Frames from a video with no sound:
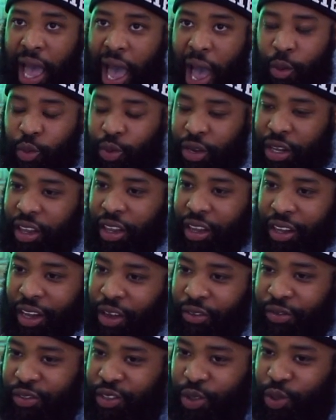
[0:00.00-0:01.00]
I would
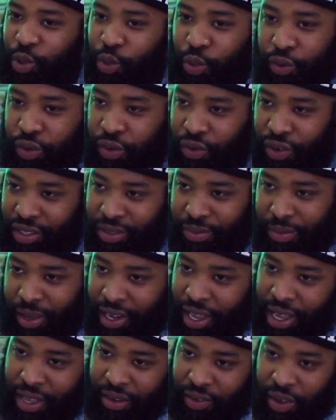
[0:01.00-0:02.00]
love to do for the rest of
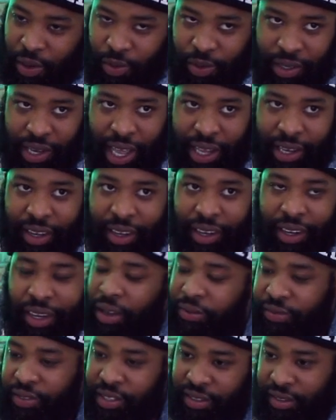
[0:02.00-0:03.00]
my life. I would not
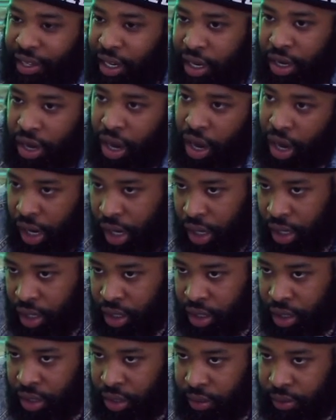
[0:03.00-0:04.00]
love to sell a car.
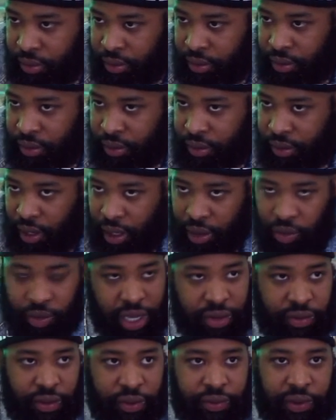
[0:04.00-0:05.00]
I
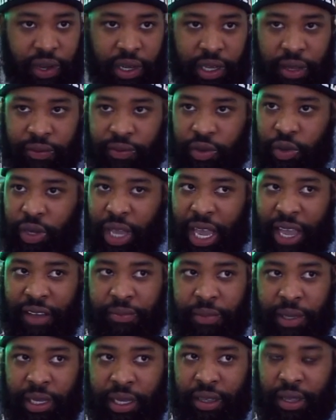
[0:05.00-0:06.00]
don't give a fuck if you
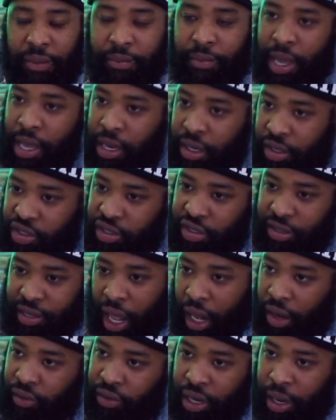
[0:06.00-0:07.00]
gave me the manager
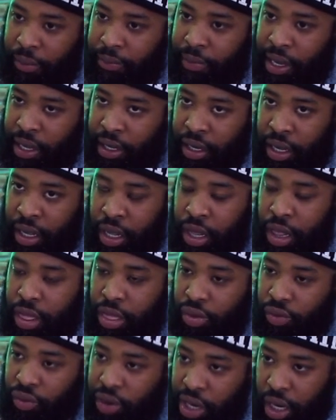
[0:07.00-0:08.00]
salary that made
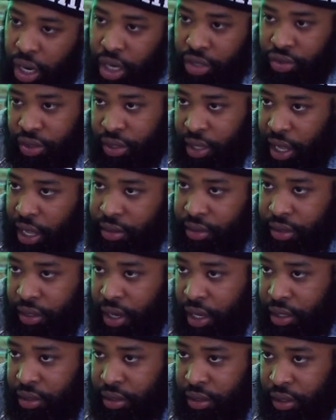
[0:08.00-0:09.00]
$300,000 a
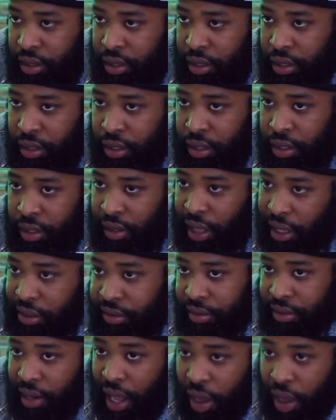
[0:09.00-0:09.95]
year. That's